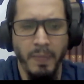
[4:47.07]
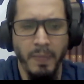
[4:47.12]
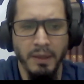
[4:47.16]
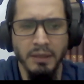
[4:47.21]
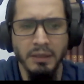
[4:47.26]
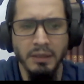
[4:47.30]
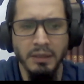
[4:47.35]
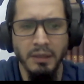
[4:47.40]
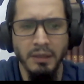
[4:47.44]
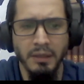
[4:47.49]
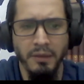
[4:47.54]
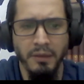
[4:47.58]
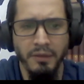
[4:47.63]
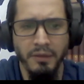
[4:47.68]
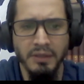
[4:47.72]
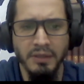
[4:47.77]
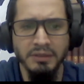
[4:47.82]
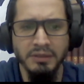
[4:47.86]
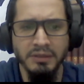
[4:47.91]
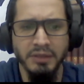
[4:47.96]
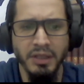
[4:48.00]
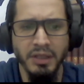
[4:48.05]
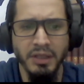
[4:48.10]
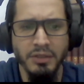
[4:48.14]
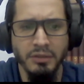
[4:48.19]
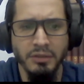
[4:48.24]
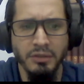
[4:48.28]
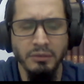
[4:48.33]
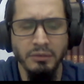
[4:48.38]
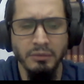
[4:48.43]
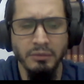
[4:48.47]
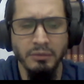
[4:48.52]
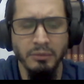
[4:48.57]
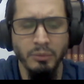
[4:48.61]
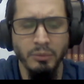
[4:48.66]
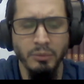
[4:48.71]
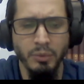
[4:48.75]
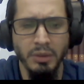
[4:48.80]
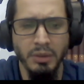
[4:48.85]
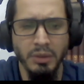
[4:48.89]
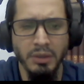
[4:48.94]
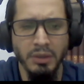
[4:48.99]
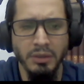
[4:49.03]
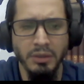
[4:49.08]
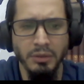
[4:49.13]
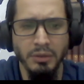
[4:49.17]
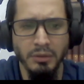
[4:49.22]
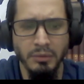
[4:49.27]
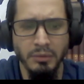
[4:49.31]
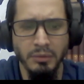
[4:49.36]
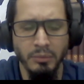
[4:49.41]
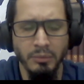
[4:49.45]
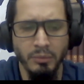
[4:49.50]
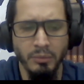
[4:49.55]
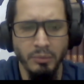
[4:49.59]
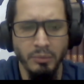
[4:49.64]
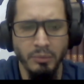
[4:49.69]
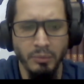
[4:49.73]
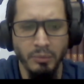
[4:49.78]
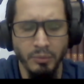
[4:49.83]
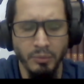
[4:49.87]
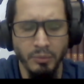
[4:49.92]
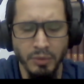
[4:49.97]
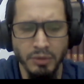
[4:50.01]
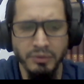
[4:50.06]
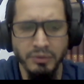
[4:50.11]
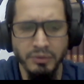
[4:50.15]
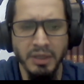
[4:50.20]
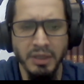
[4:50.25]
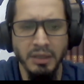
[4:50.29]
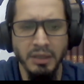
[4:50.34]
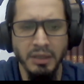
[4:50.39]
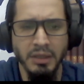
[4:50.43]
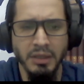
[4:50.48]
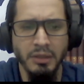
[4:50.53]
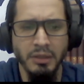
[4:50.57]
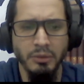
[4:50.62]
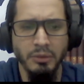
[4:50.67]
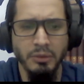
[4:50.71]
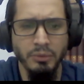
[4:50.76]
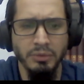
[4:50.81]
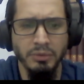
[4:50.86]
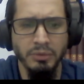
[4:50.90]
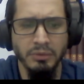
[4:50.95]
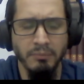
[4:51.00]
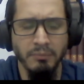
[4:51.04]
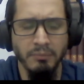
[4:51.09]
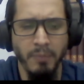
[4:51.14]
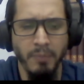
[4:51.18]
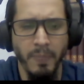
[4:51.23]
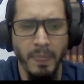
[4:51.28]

In the third station, we use the Prinose,